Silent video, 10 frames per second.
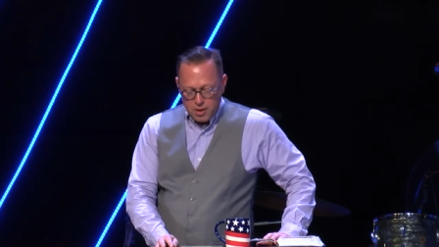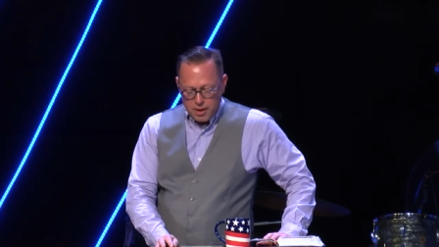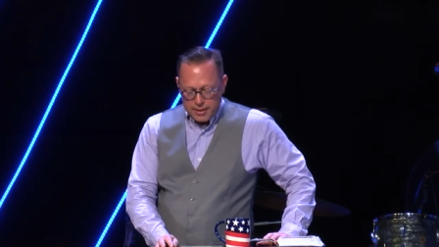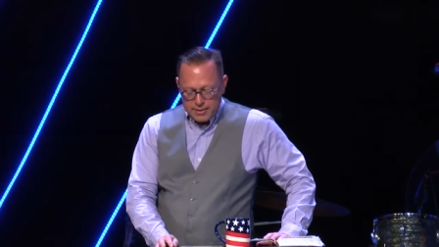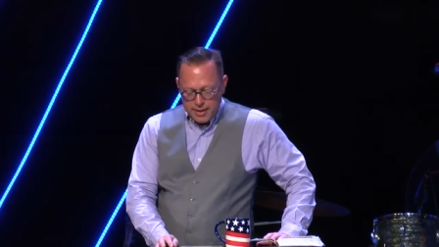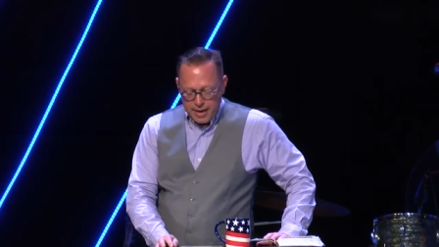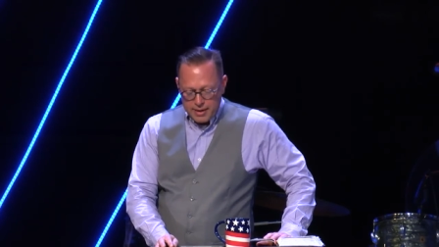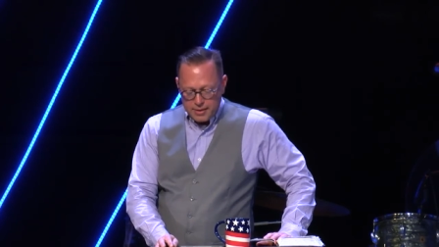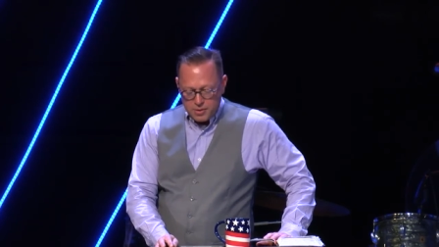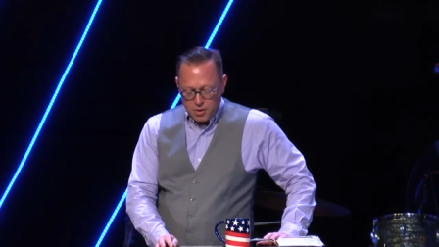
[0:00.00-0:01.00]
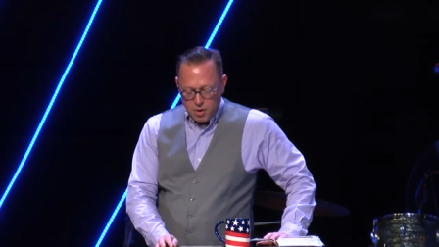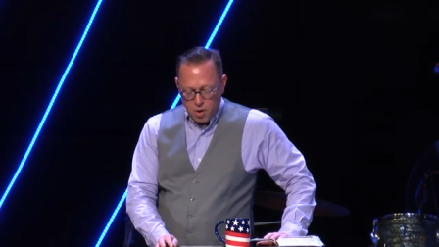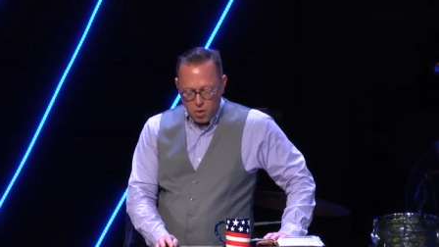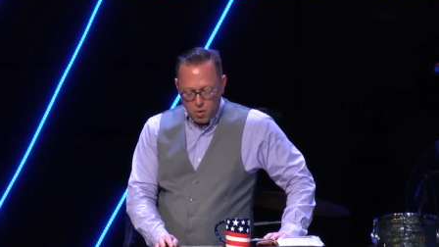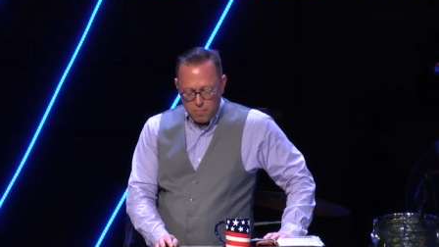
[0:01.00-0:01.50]
attaining to the
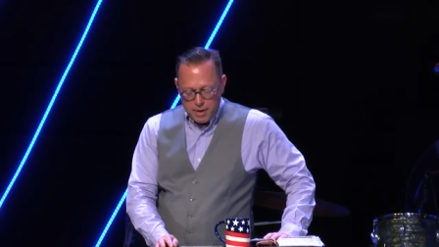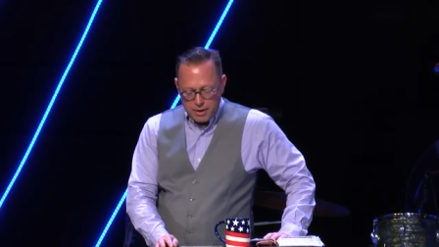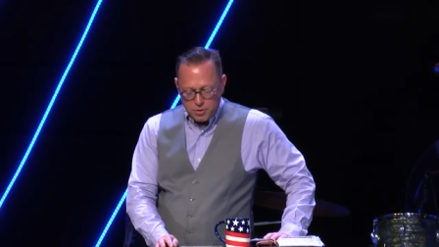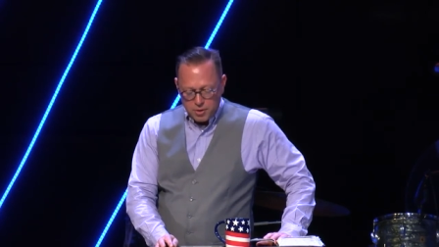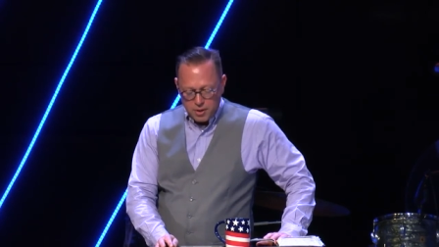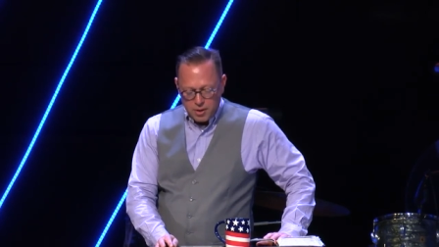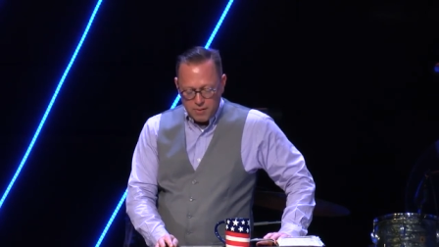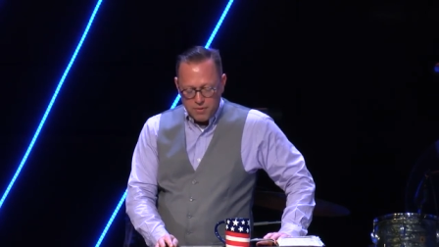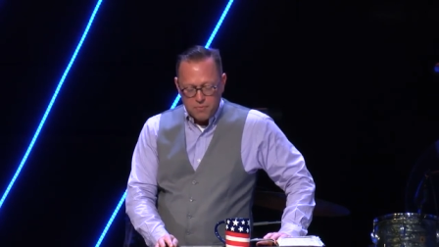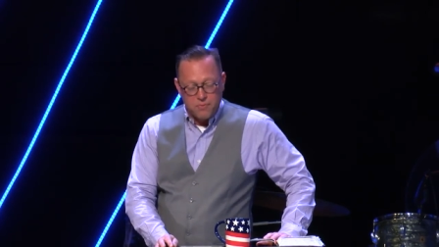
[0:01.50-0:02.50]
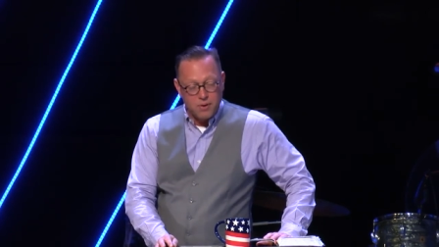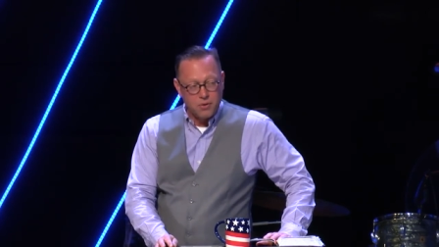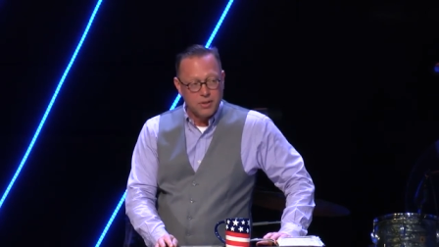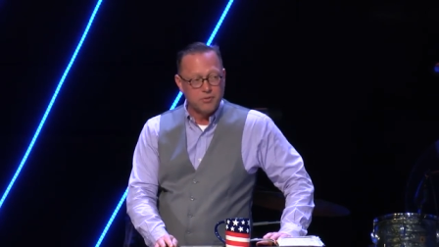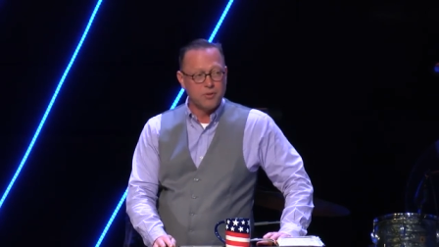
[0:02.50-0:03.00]
whole measure of the
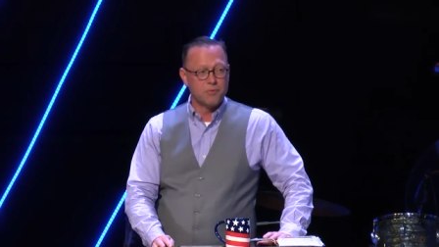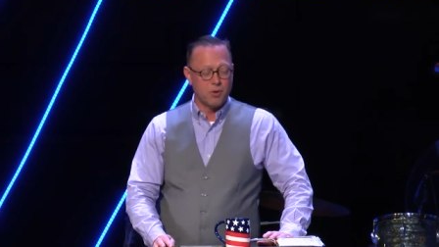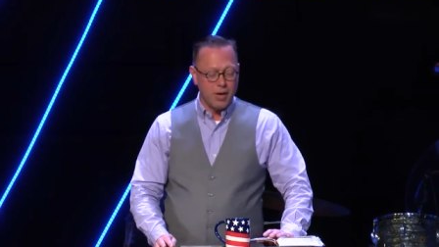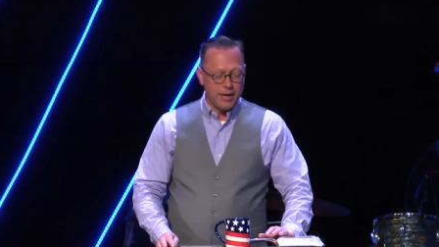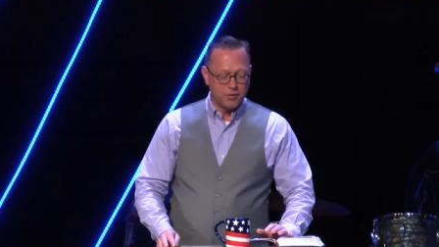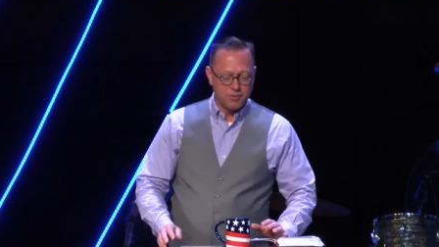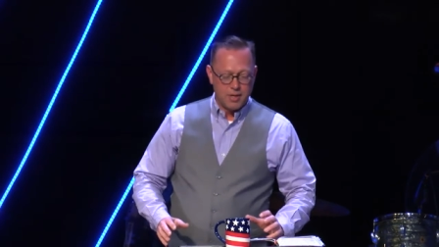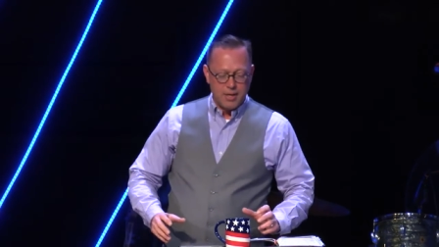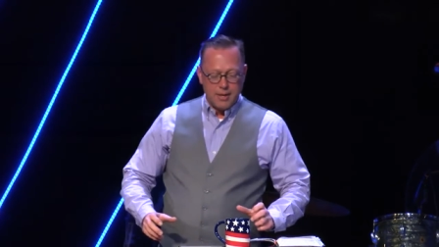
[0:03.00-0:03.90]
fullness of Christ.